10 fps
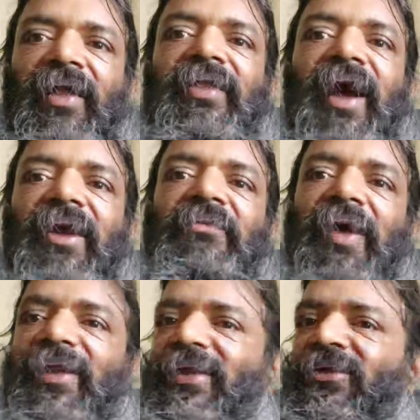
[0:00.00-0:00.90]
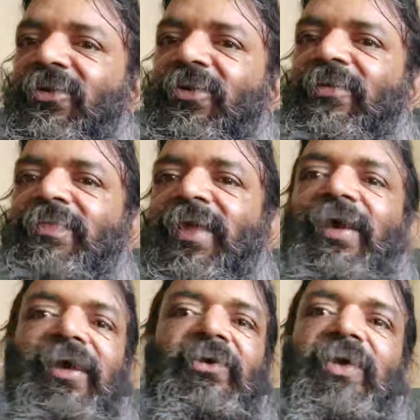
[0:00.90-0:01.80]
and that magnitude
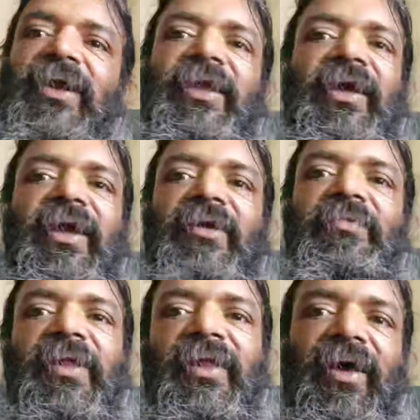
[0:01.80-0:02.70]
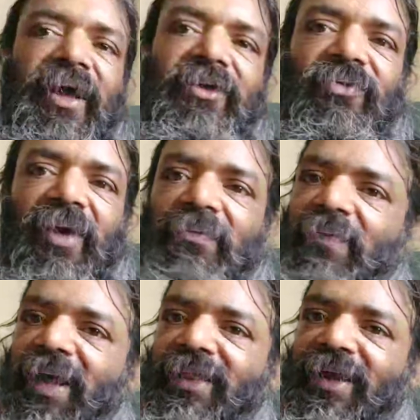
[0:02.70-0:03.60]
you integrate with the
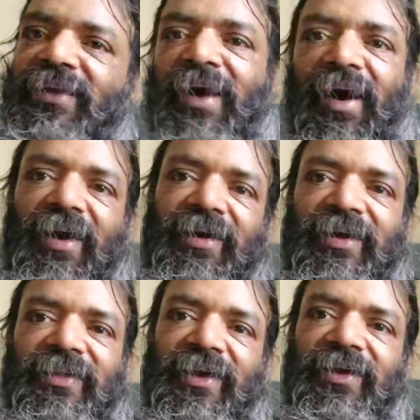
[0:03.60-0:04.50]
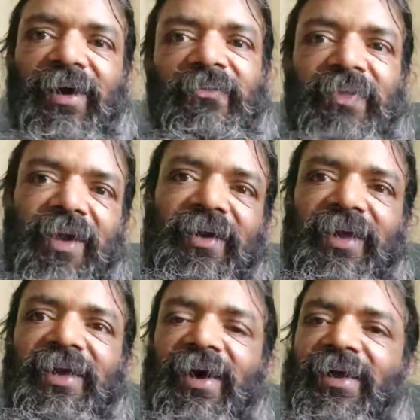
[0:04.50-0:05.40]
xy plane, that is r d theta
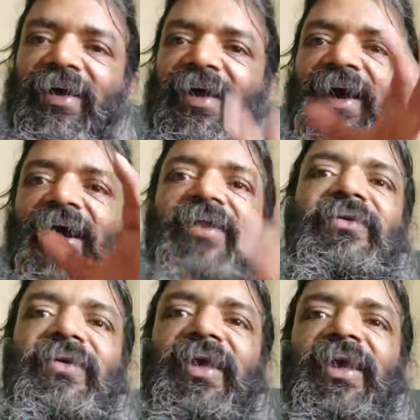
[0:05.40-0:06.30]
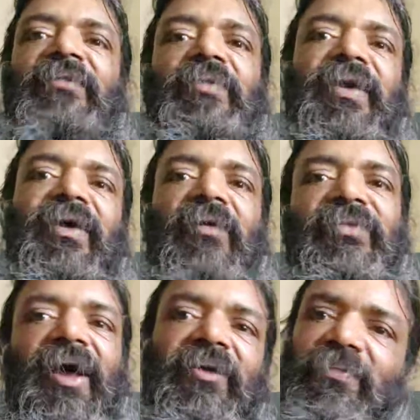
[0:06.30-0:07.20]
dr, and see if it
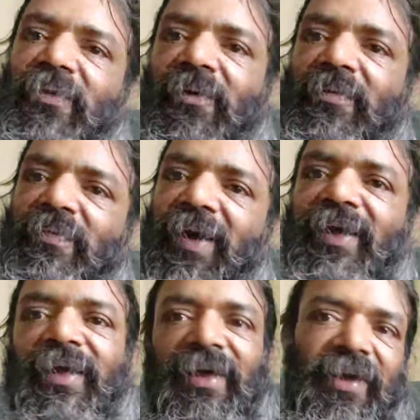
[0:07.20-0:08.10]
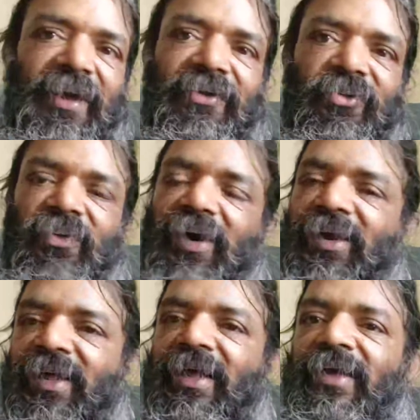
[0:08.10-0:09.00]
comes as 4 pi a square.
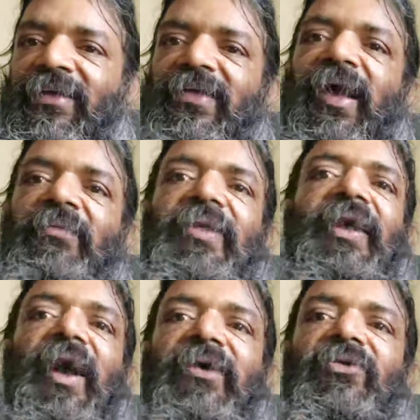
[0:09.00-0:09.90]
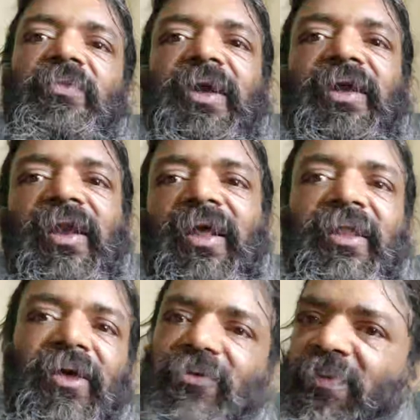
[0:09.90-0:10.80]
Same thing has to be done
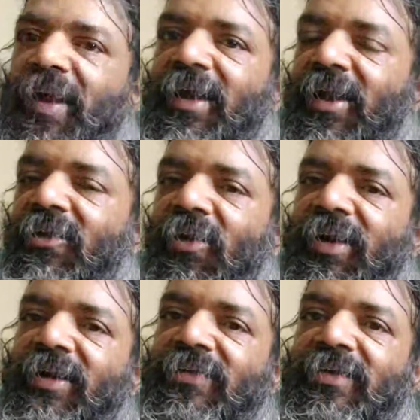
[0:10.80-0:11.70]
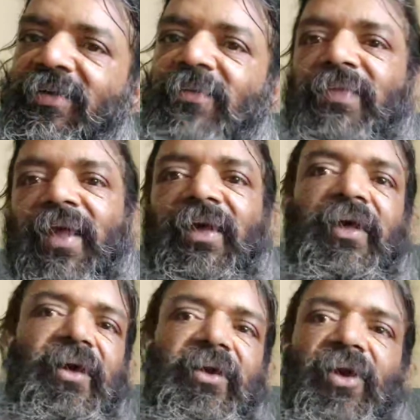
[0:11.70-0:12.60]
in the spherical coordinate system.
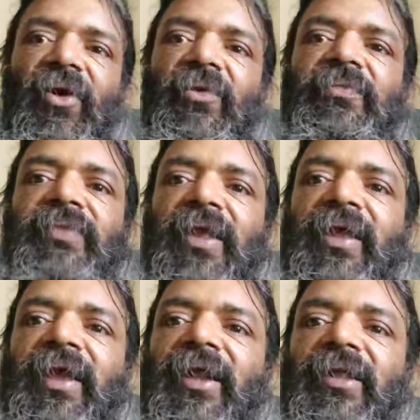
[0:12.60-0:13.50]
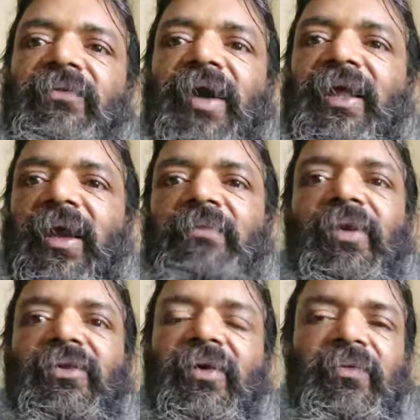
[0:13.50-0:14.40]
Now here the
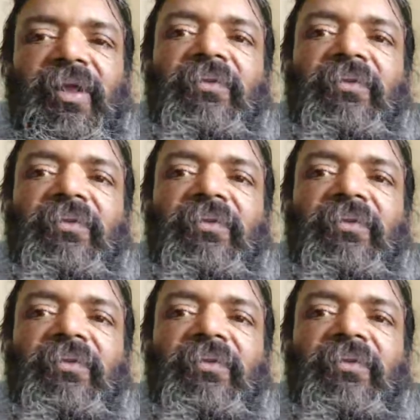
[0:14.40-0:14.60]
variables